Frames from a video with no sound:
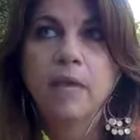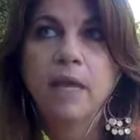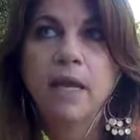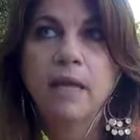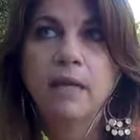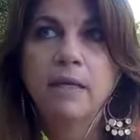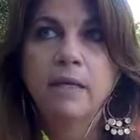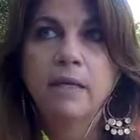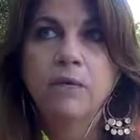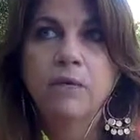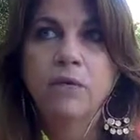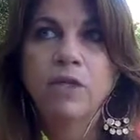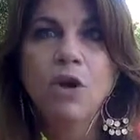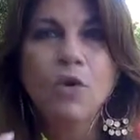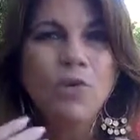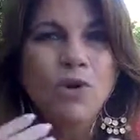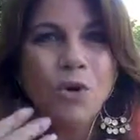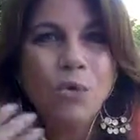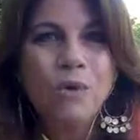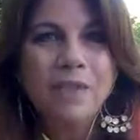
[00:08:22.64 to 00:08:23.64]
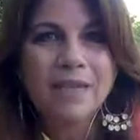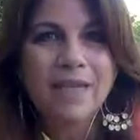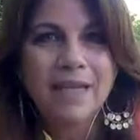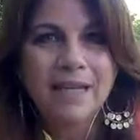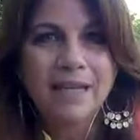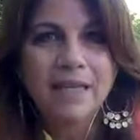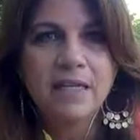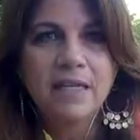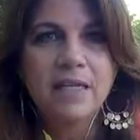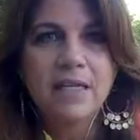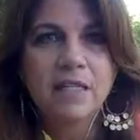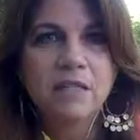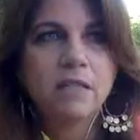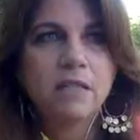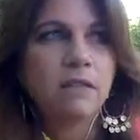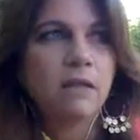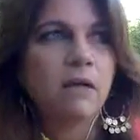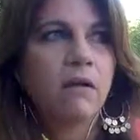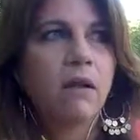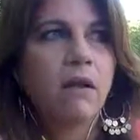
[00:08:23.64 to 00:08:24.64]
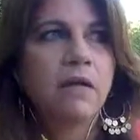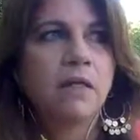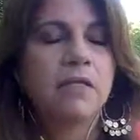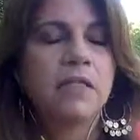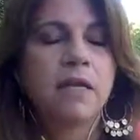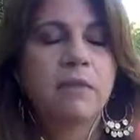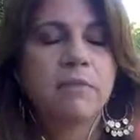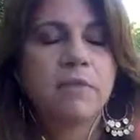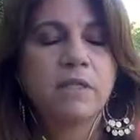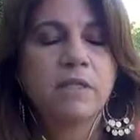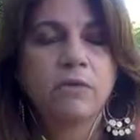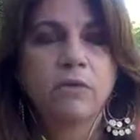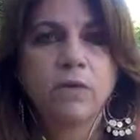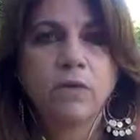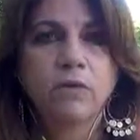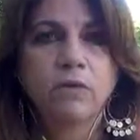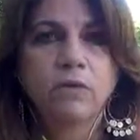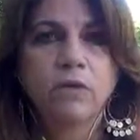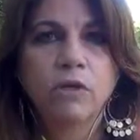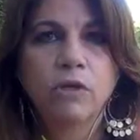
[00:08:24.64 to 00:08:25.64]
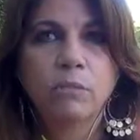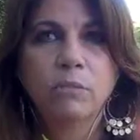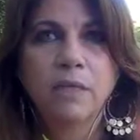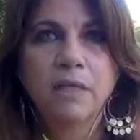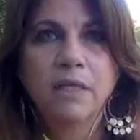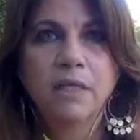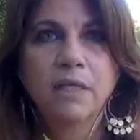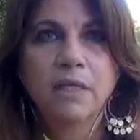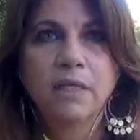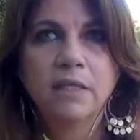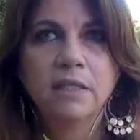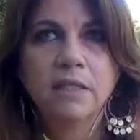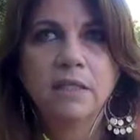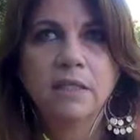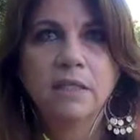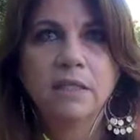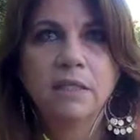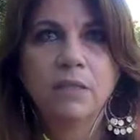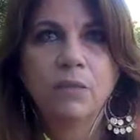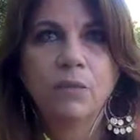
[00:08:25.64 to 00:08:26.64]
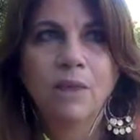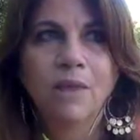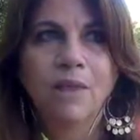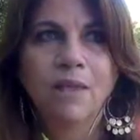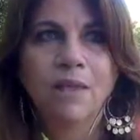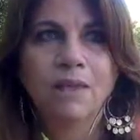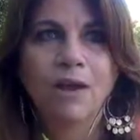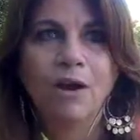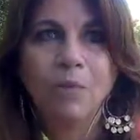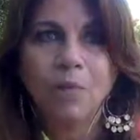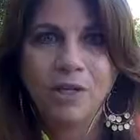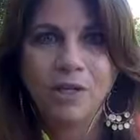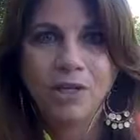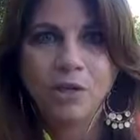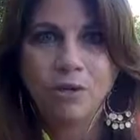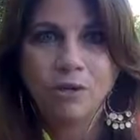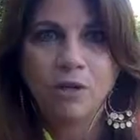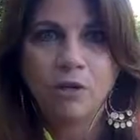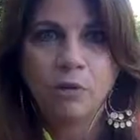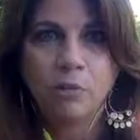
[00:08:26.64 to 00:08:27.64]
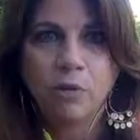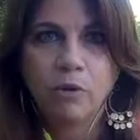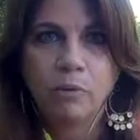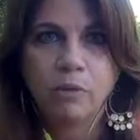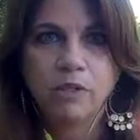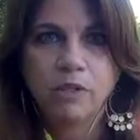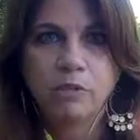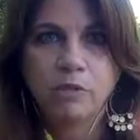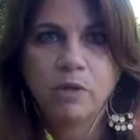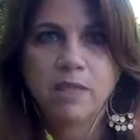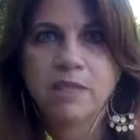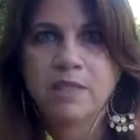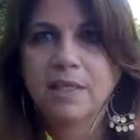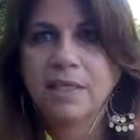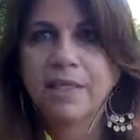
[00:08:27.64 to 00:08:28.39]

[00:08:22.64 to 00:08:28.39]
And we don't know what that is a lot of times in widowhood because we thought we knew what our purpose was,